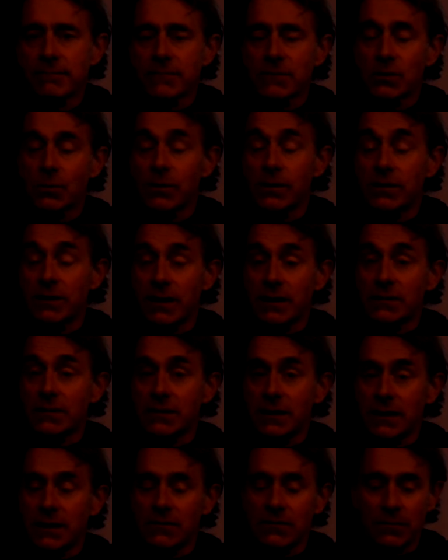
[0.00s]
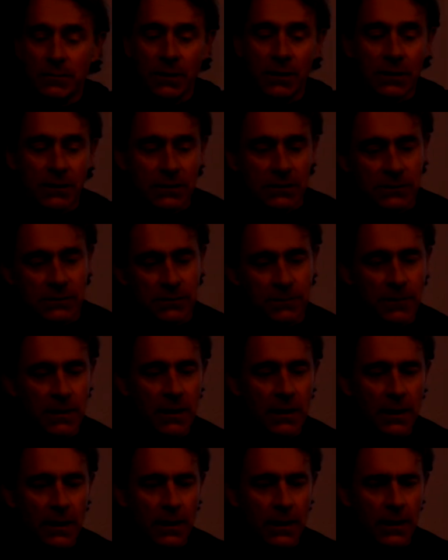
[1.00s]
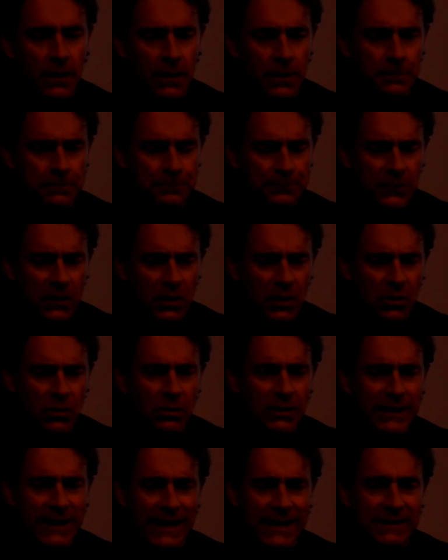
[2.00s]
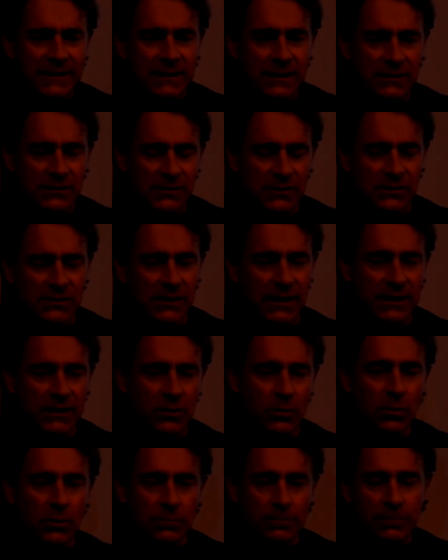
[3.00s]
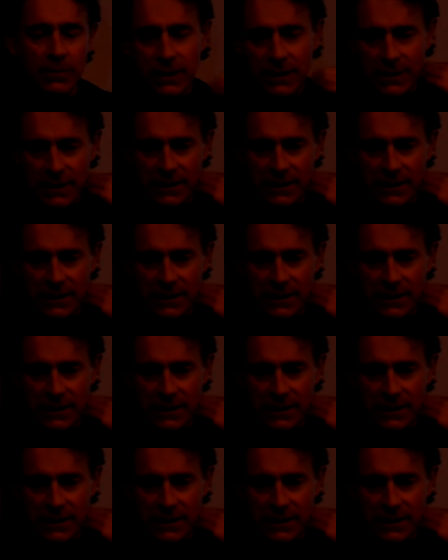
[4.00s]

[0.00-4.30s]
So we thank the Native Americans. Early Andean society, or in